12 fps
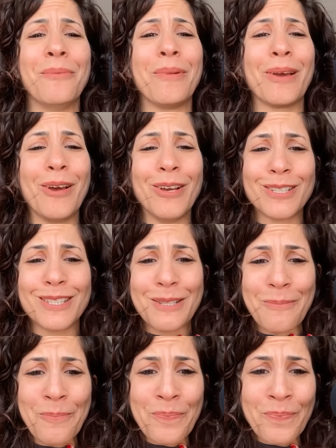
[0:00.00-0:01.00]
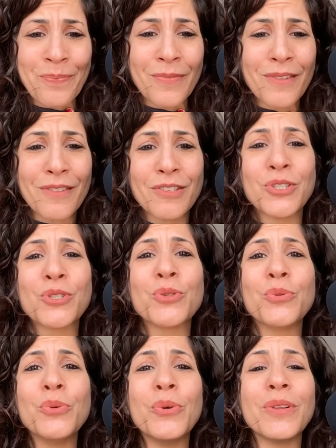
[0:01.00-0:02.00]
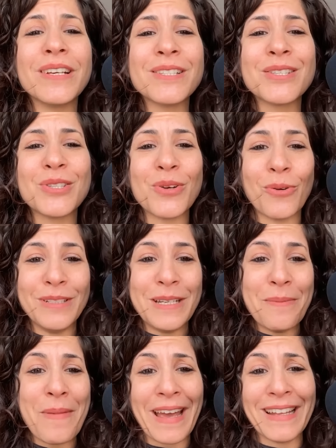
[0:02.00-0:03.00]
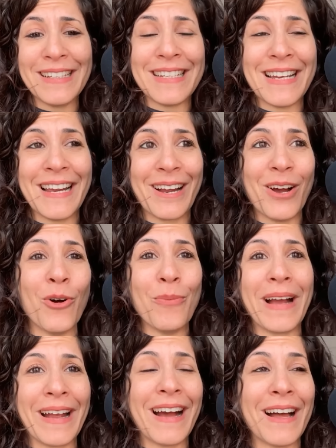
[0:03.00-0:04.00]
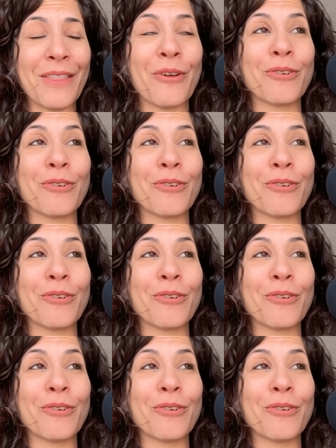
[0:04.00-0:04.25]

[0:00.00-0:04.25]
because the school is so demanding. Oh my God, their